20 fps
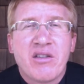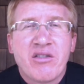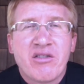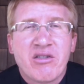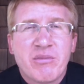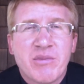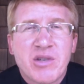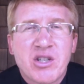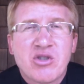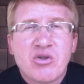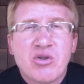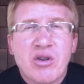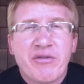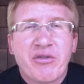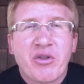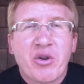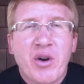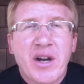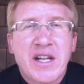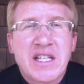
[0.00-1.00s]
the mystery
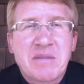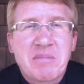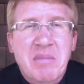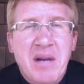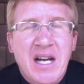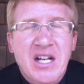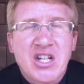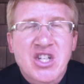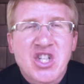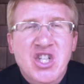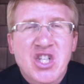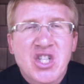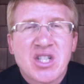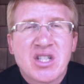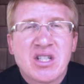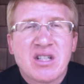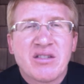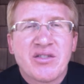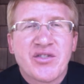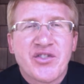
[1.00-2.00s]
of Christ's passion,
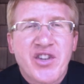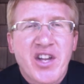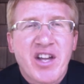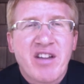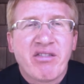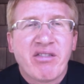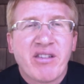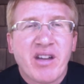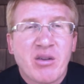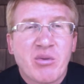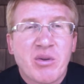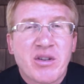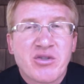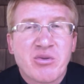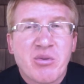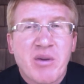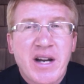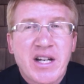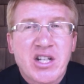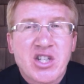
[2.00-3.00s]
death, and
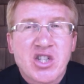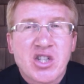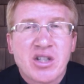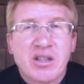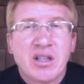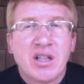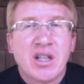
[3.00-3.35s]
resurrection,